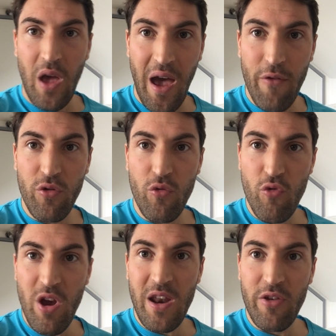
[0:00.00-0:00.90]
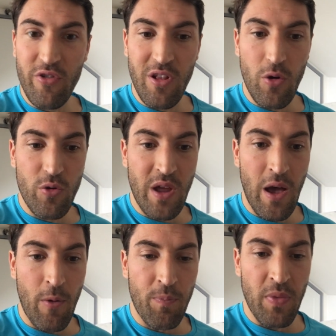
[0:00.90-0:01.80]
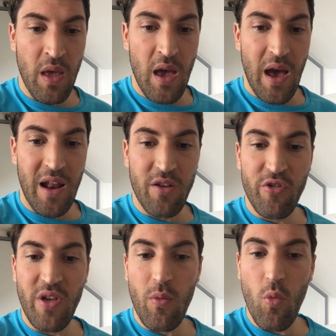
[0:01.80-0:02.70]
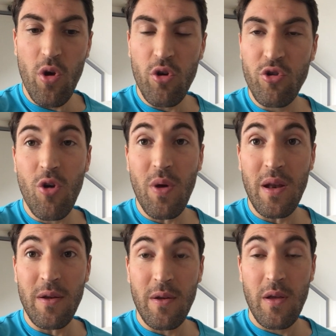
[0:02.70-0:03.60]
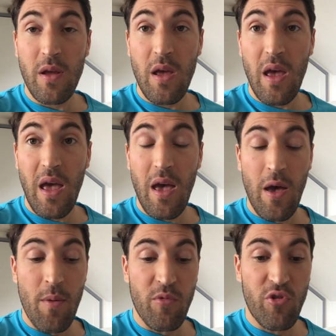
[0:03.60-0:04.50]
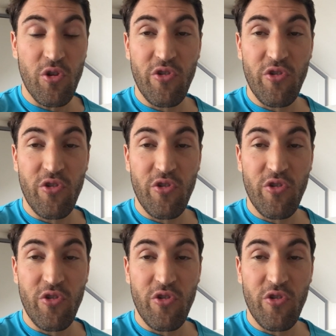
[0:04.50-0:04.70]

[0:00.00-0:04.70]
Have to really slow down and understand what you're doing to